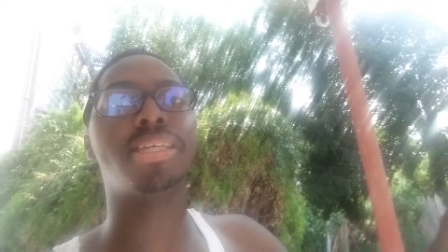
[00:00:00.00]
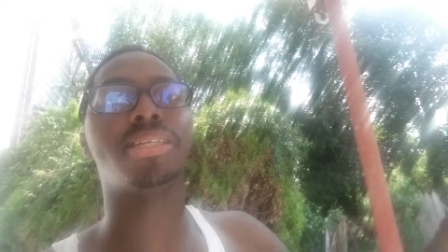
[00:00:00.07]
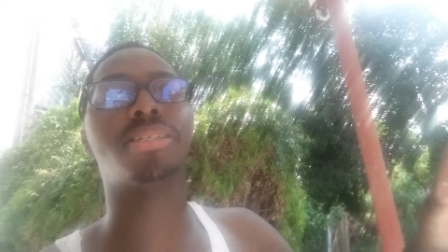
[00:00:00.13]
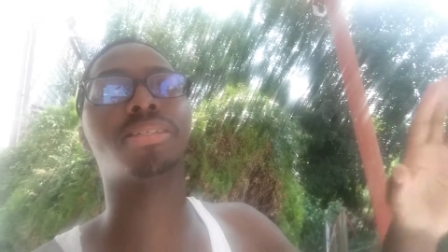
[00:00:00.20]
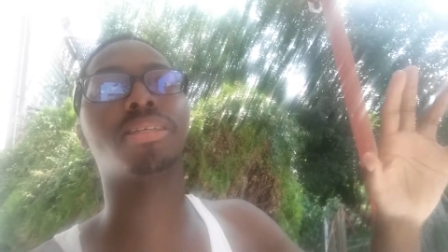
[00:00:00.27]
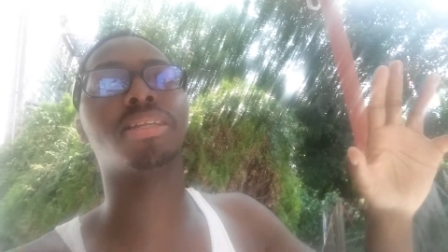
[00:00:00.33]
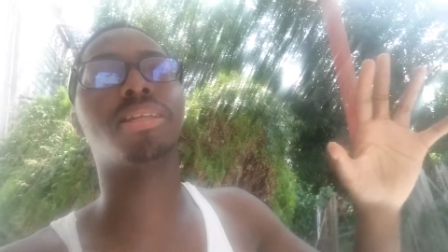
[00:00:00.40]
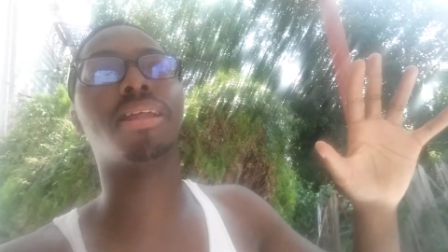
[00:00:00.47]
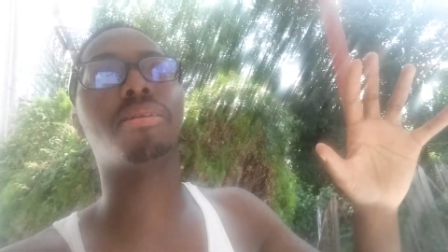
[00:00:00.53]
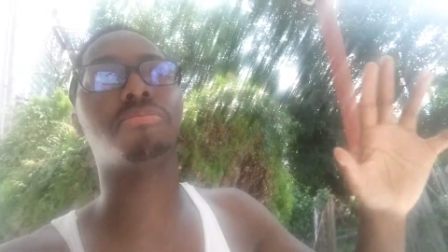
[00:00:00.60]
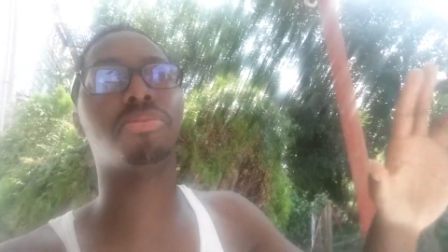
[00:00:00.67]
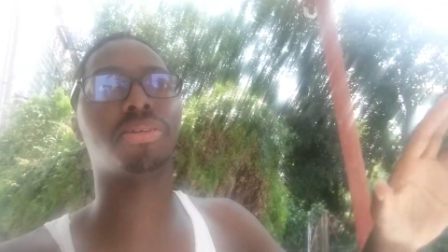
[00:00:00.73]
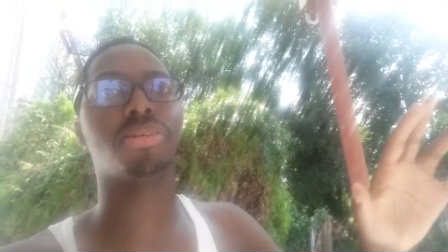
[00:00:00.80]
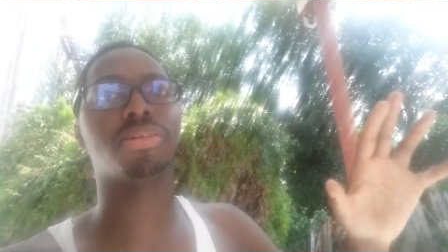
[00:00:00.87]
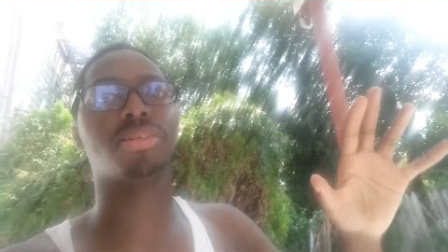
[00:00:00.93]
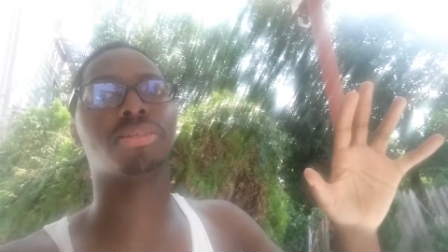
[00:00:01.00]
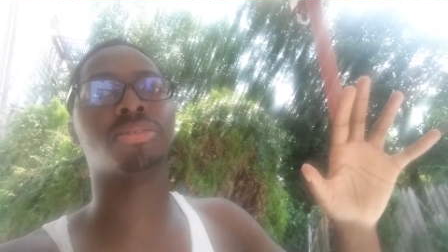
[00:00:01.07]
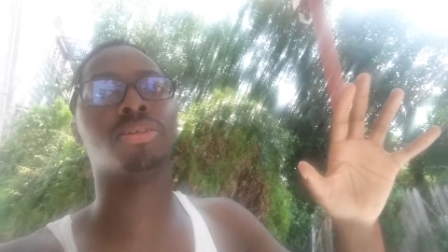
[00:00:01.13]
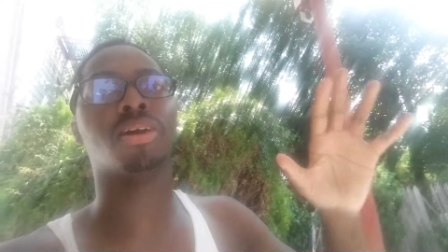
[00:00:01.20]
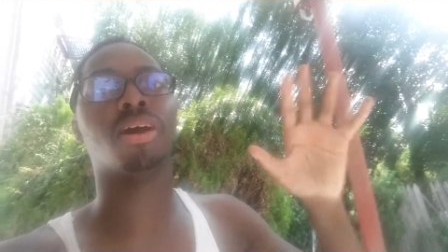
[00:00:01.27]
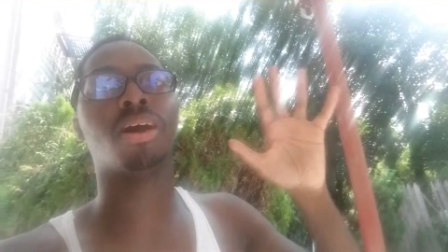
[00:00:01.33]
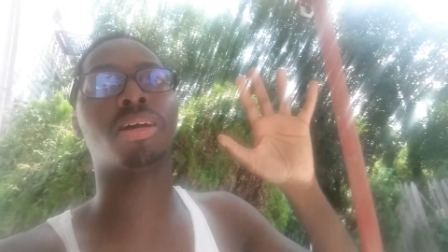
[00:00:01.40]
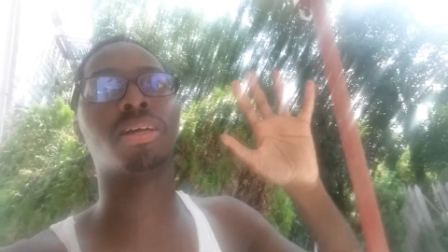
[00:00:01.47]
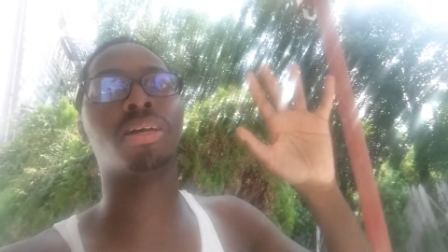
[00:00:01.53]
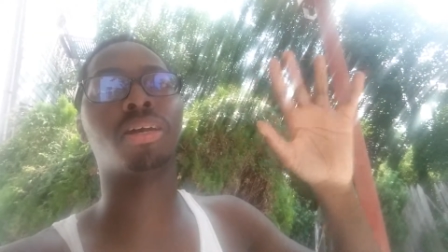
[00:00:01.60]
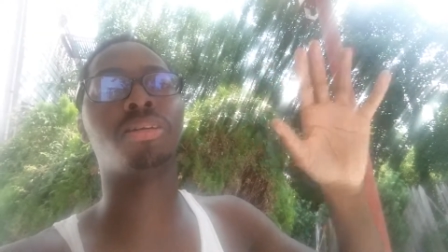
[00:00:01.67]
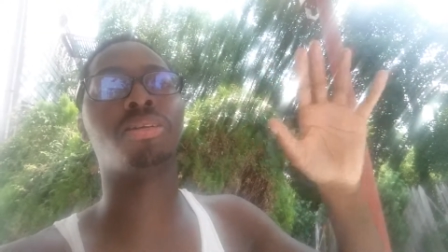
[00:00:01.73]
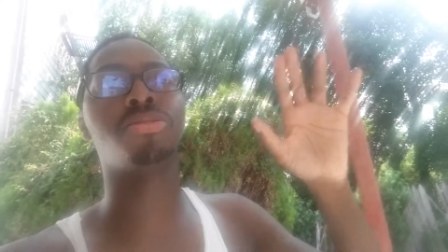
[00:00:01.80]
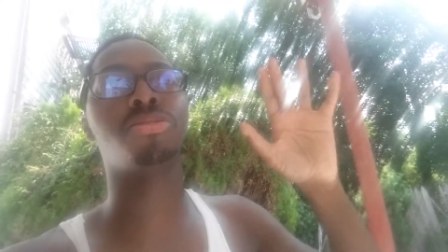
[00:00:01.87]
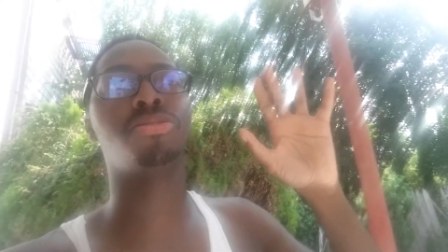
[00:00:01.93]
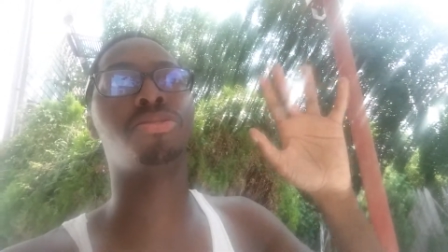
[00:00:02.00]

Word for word: these celebrities are gonna